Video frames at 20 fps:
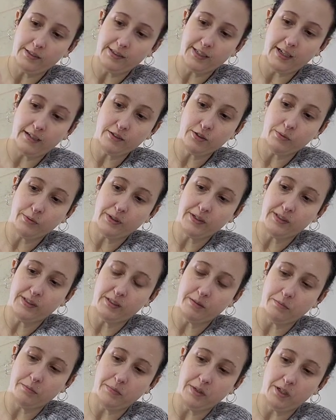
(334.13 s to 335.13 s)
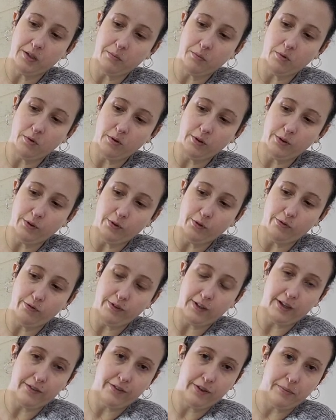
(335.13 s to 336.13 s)
down to where it's the minimal little
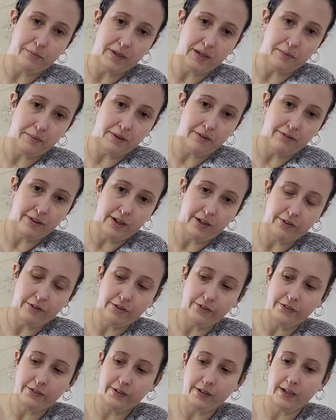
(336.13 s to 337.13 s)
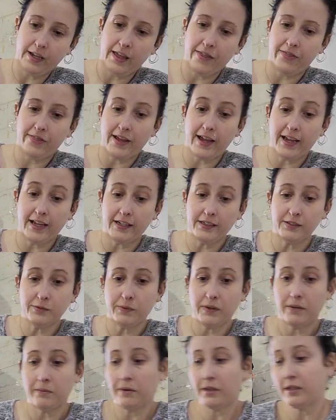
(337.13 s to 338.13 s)
fluffy baby feathers, and that is
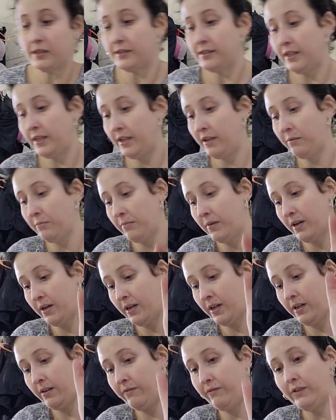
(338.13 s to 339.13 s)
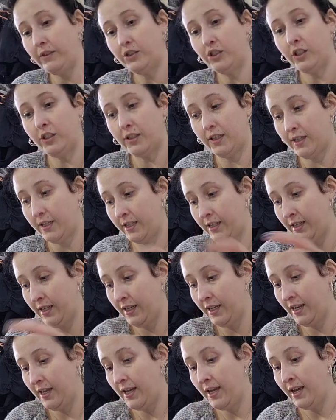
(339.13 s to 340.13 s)
where I'm going to take my fishing line
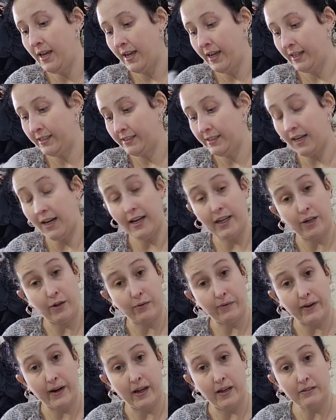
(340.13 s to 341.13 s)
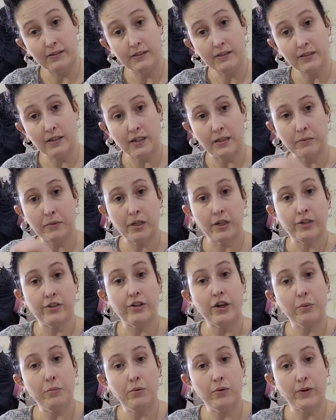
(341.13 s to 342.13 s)
and tie it around, and I'm going
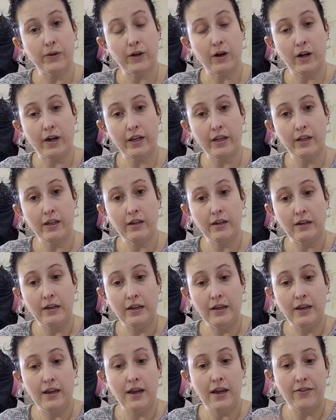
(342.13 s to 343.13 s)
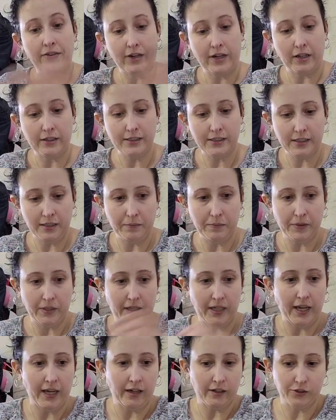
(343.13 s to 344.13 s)
to double knot it, and then I'll snip
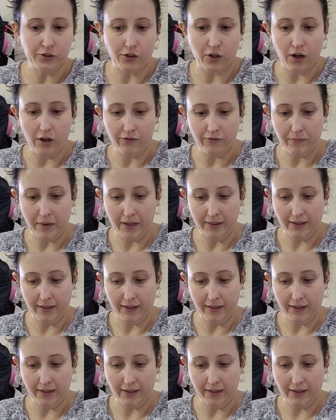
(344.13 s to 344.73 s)
any extra off my